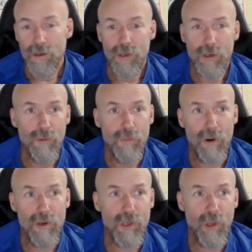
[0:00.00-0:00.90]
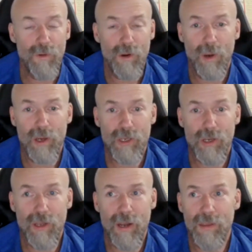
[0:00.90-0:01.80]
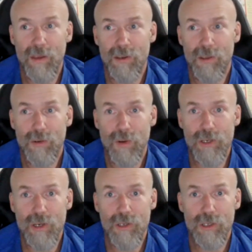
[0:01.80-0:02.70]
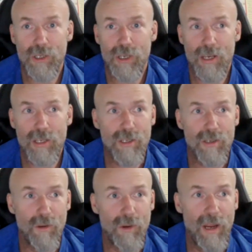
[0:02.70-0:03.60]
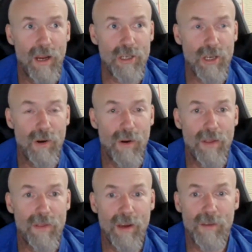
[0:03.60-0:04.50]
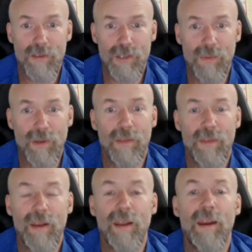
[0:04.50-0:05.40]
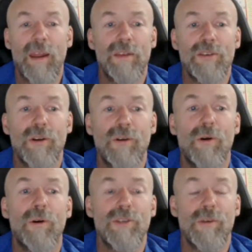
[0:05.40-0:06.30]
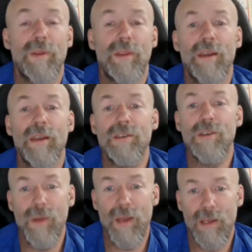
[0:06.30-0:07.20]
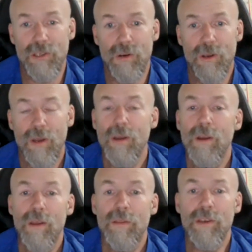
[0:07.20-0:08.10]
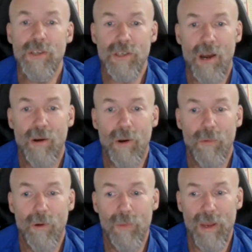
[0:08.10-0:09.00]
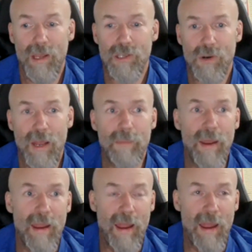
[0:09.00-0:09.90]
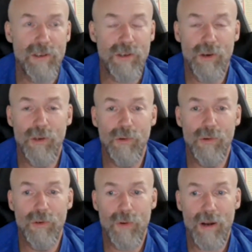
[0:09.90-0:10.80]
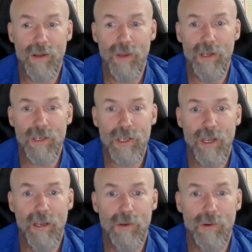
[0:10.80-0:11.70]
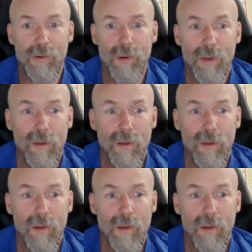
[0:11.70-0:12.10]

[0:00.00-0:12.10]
too personal of a question that I think to the treasure chest location or anything, if it's something I think I could answer or something that needs to be answered, this is how it will be answered. I may answer you directly just to get you